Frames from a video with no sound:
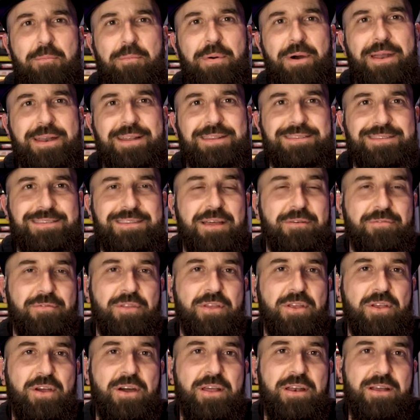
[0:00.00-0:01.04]
but it's definitely
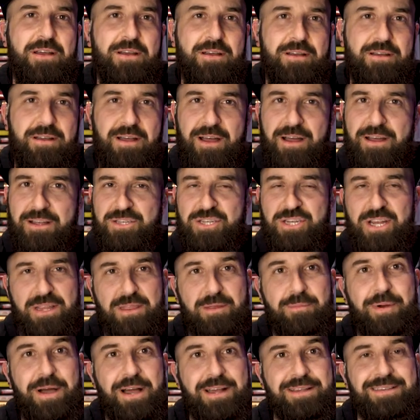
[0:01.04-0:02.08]
gonna uh, check the
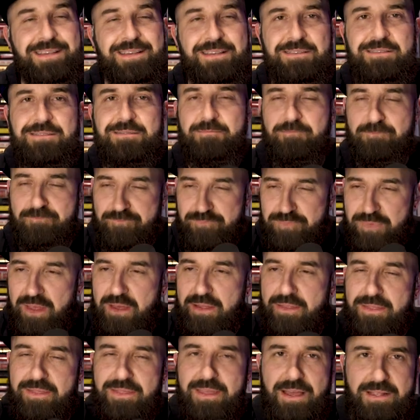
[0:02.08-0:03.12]
box as
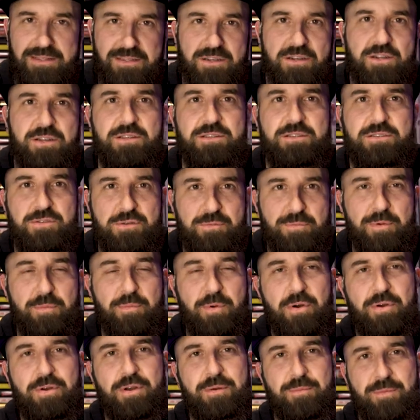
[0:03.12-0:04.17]
that's a good Super
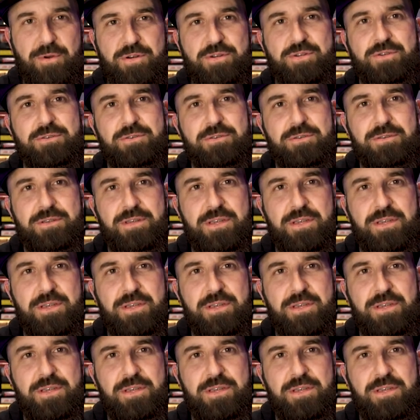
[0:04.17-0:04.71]
Bowl commercial.